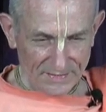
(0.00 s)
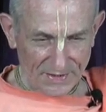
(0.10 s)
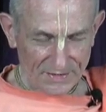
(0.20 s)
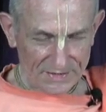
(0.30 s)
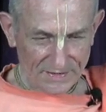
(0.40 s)

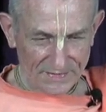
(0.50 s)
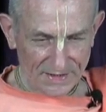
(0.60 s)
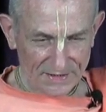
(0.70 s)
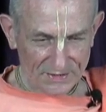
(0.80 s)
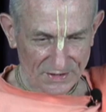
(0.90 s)
because of
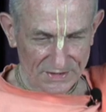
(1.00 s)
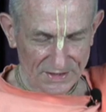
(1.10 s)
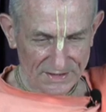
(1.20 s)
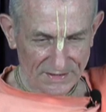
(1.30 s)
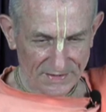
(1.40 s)
the
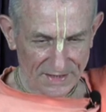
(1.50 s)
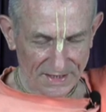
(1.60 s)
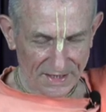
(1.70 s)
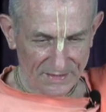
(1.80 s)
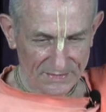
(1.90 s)
atrocities of
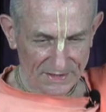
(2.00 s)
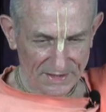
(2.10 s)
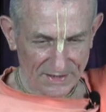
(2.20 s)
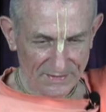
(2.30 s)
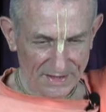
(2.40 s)
King
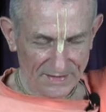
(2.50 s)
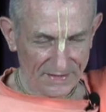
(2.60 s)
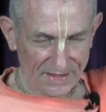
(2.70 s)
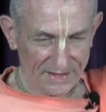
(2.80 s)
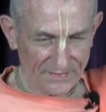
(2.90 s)
Kamsa. They were
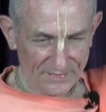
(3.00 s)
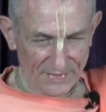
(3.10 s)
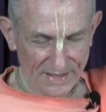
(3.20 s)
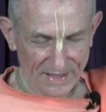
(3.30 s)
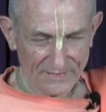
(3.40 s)
living in different
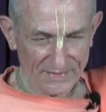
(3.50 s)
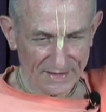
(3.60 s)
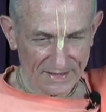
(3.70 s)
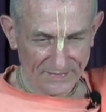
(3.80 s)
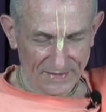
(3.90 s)
places,
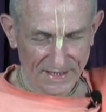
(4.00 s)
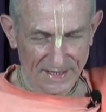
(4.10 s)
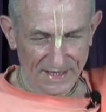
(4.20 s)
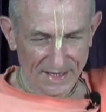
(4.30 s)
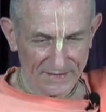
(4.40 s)
even living
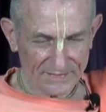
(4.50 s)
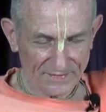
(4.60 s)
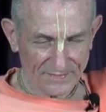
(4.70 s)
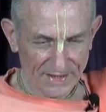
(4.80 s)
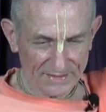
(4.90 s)
in caves
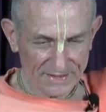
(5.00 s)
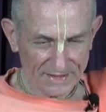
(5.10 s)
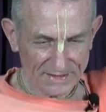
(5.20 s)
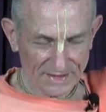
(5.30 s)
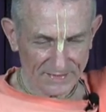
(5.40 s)
of
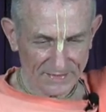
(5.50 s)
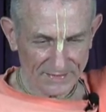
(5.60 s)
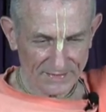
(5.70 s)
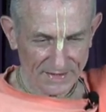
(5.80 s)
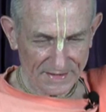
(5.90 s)
mountains, some of them,